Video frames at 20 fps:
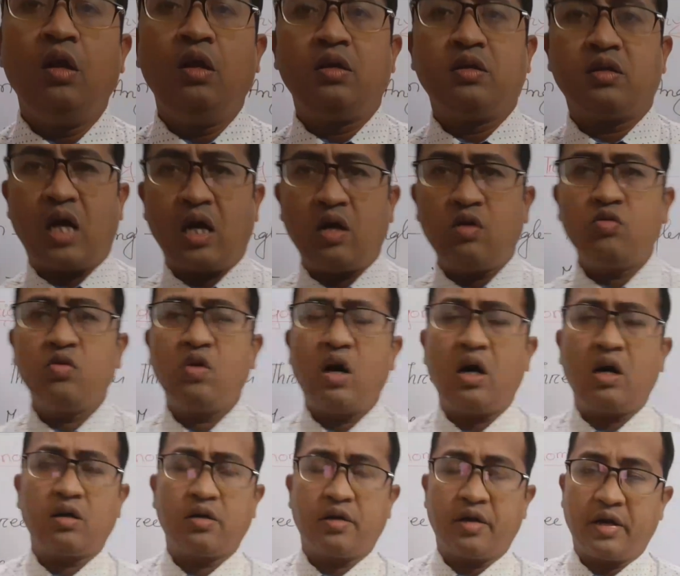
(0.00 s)

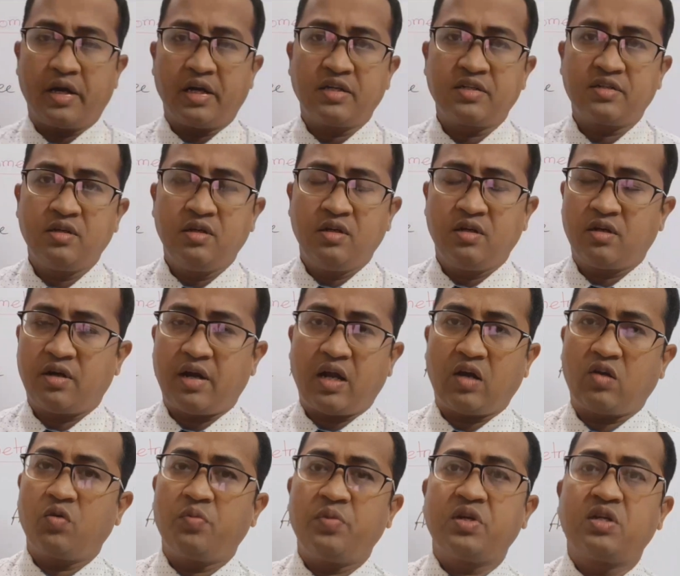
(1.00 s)
Nowadays,
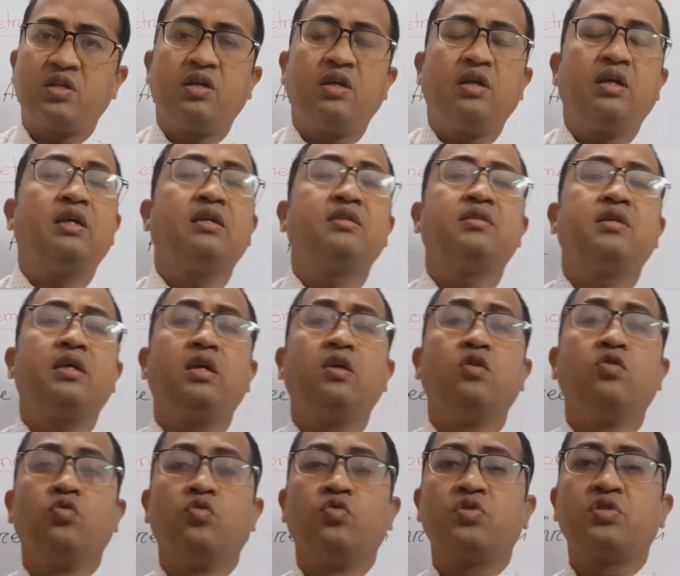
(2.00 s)
trigonometry is
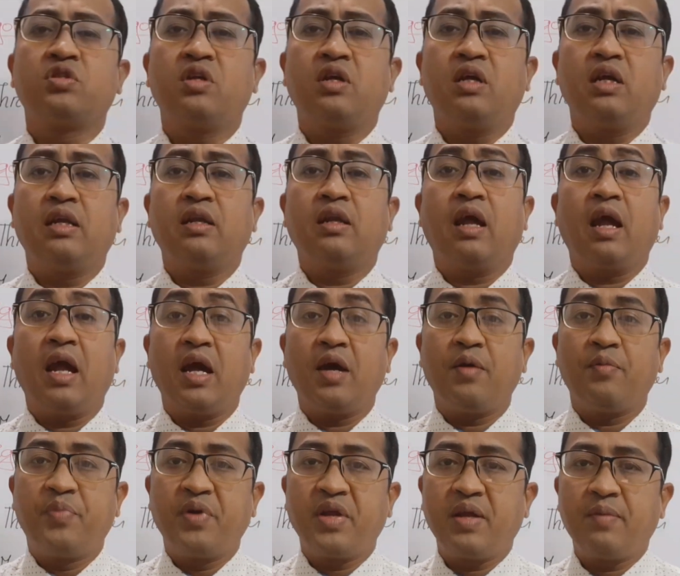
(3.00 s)
used in
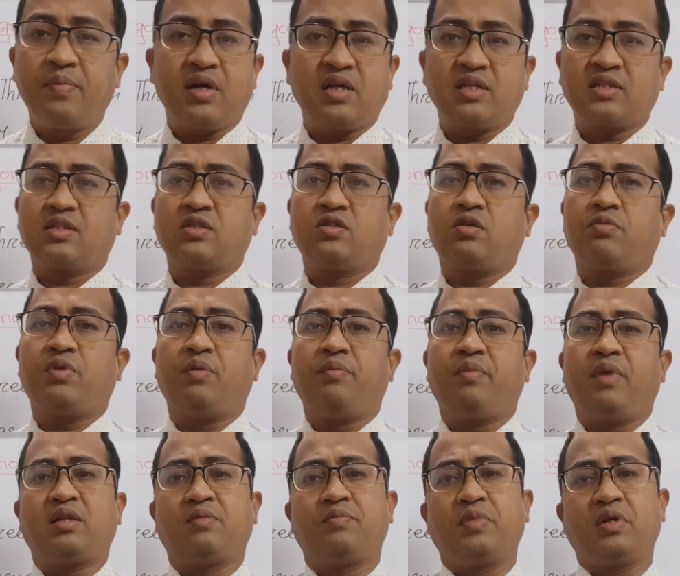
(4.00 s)
every branches of the
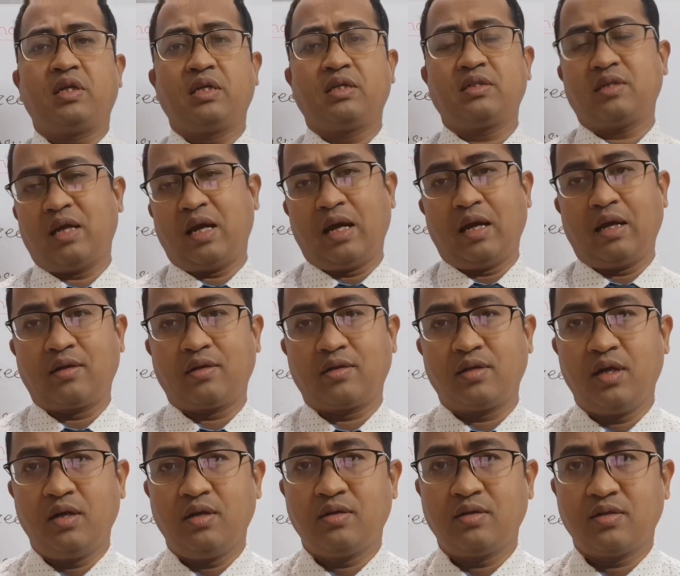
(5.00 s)
mathematics
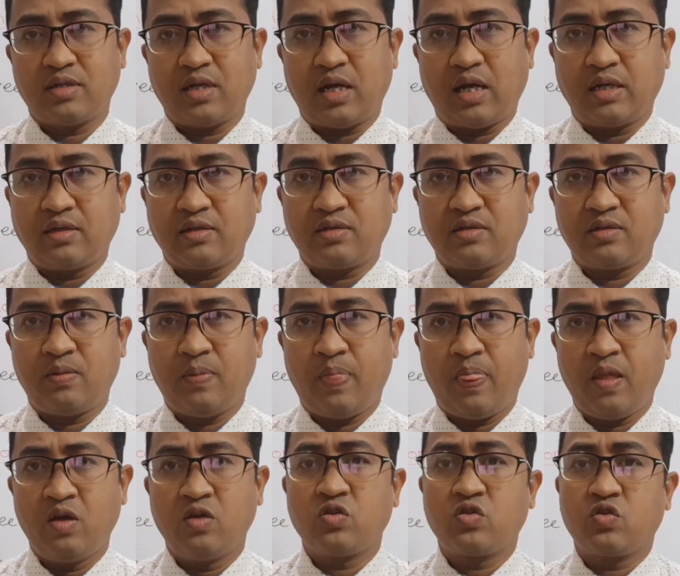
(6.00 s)
and science.
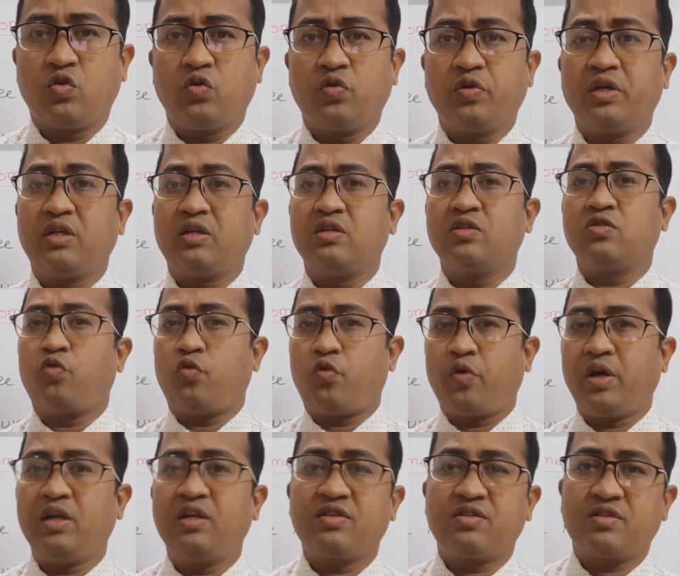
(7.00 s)
So it is
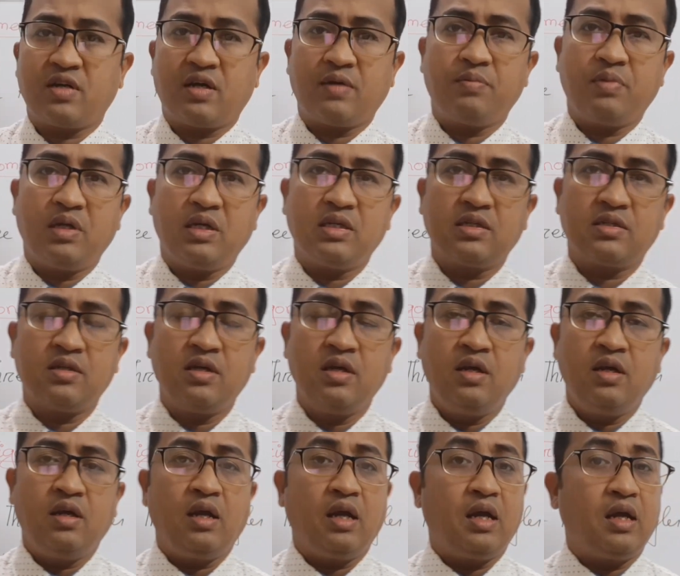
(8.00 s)
well established
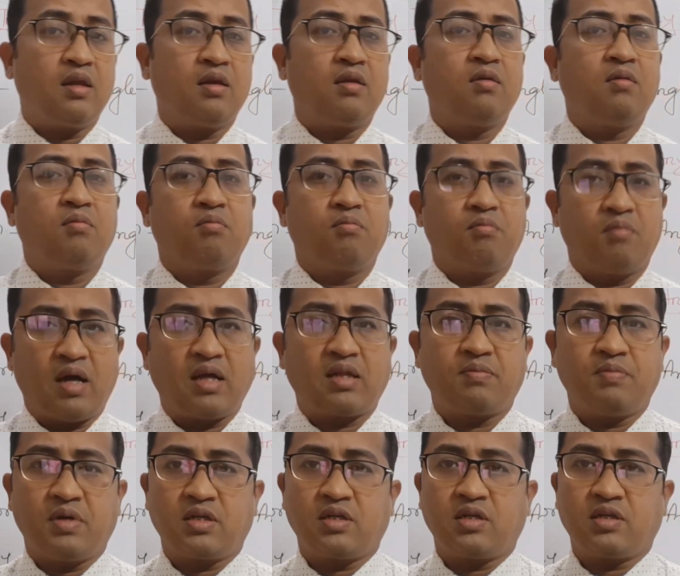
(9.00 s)
in
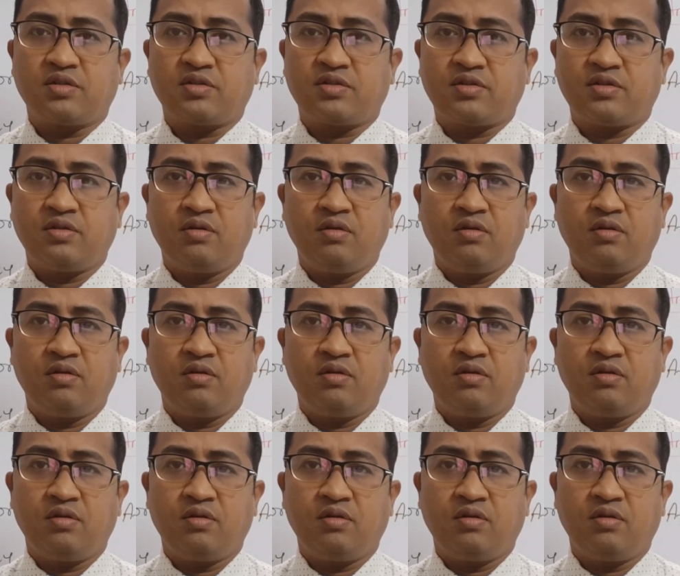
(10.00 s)
mathematics.